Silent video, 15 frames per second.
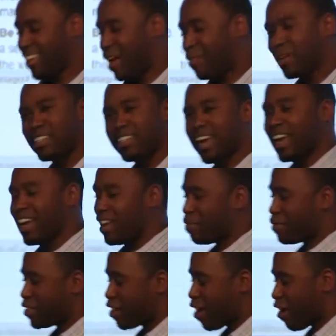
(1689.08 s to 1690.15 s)
I'm excited.
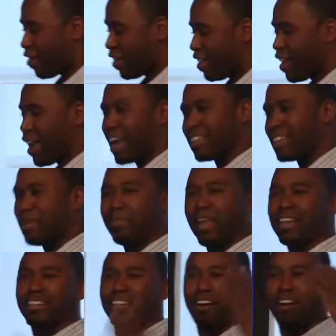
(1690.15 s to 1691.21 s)
I'm sorry. Actually, I'm
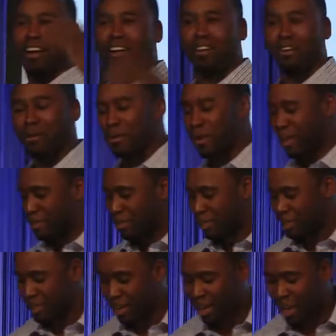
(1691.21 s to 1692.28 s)
not sorry at all. Who gives a
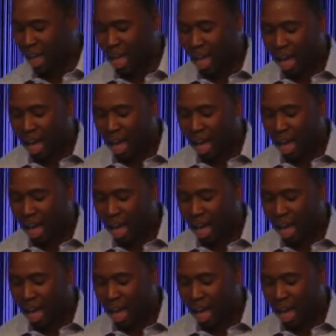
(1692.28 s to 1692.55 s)
shit?